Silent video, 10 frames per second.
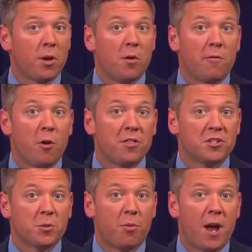way to avoid the
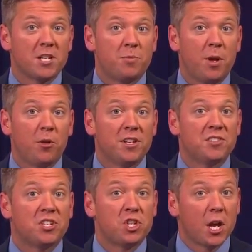surprise bill is
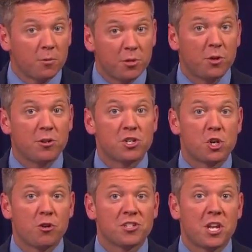to check with your
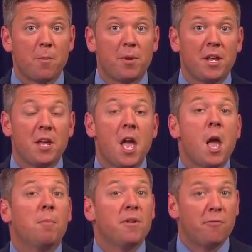insurance company
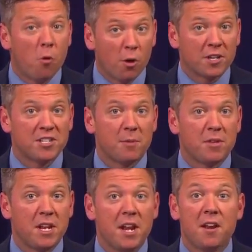before
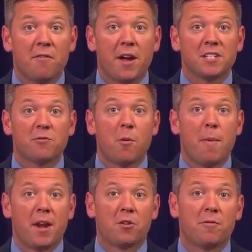accepting any device from a
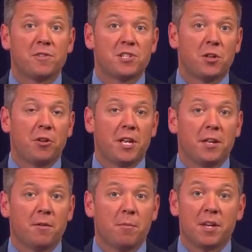medical
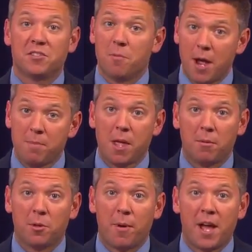facility, because you might be
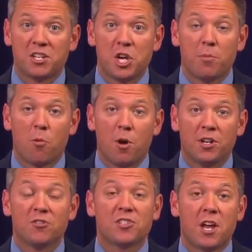able to buy a cheaper
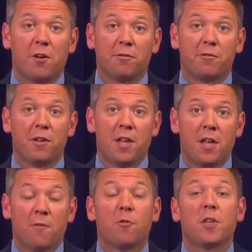one yourself.
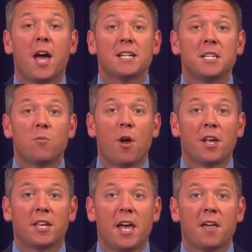For the I-Team,
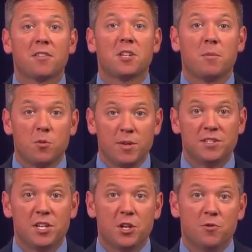Ryan Kath, WBZ